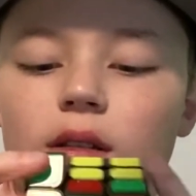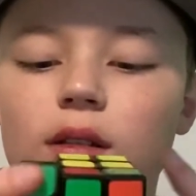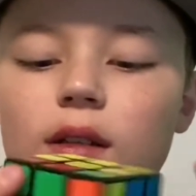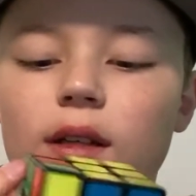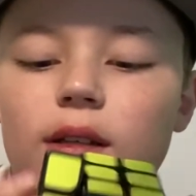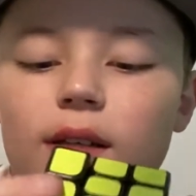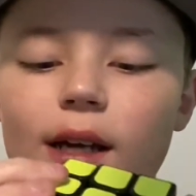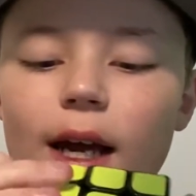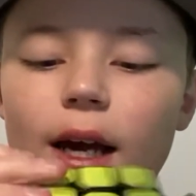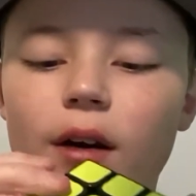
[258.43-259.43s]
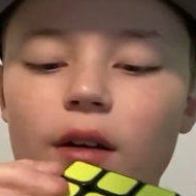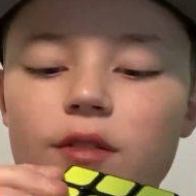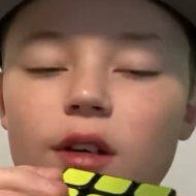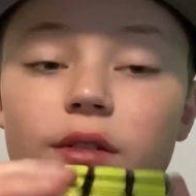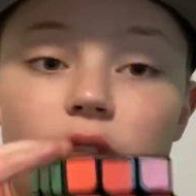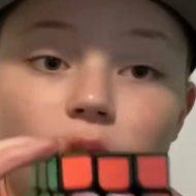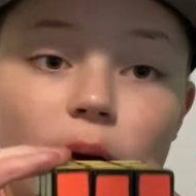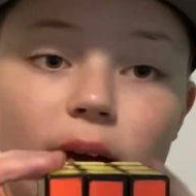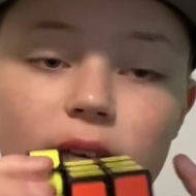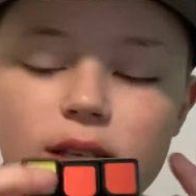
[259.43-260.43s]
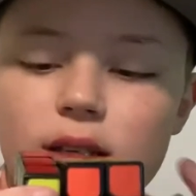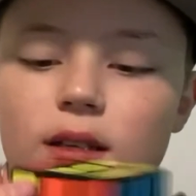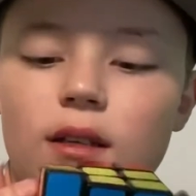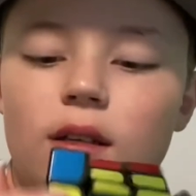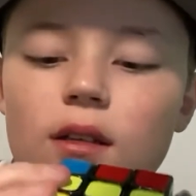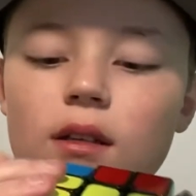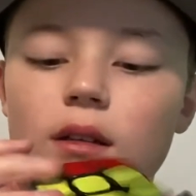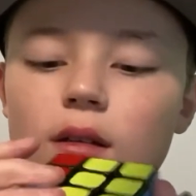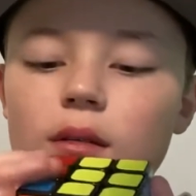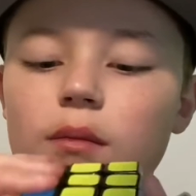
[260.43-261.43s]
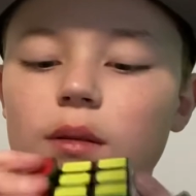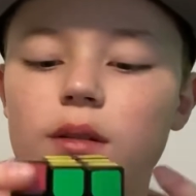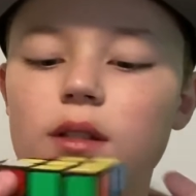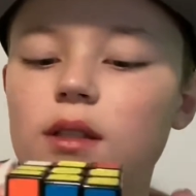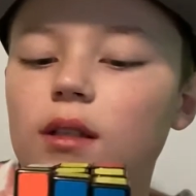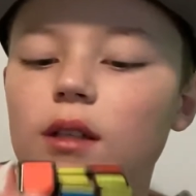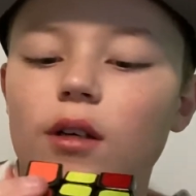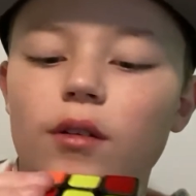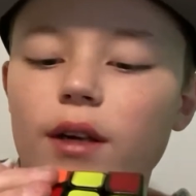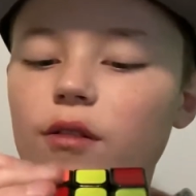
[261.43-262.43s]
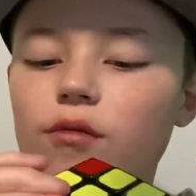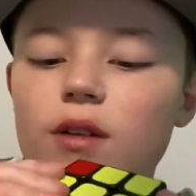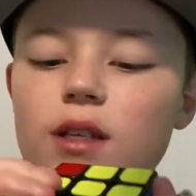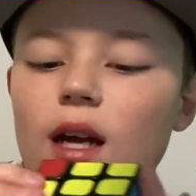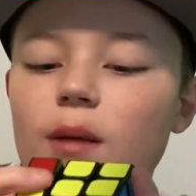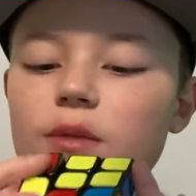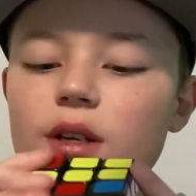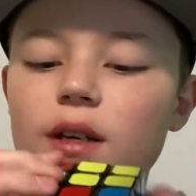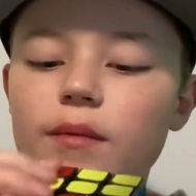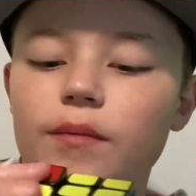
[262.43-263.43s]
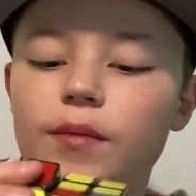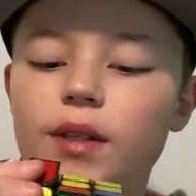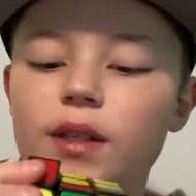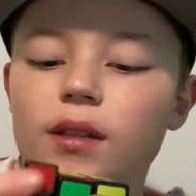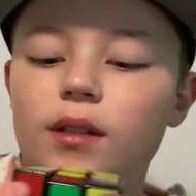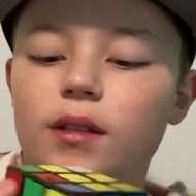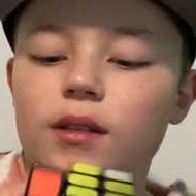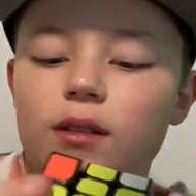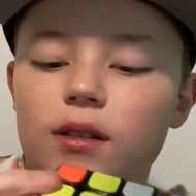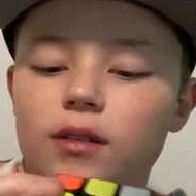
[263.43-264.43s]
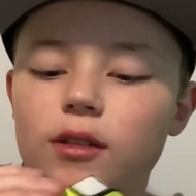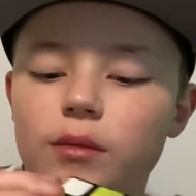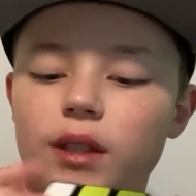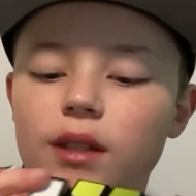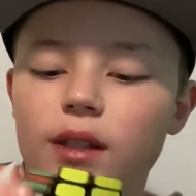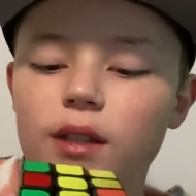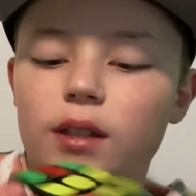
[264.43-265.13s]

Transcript: and now I've solved it twice. So we're just gonna go like 3 times, right? So then they'll be like,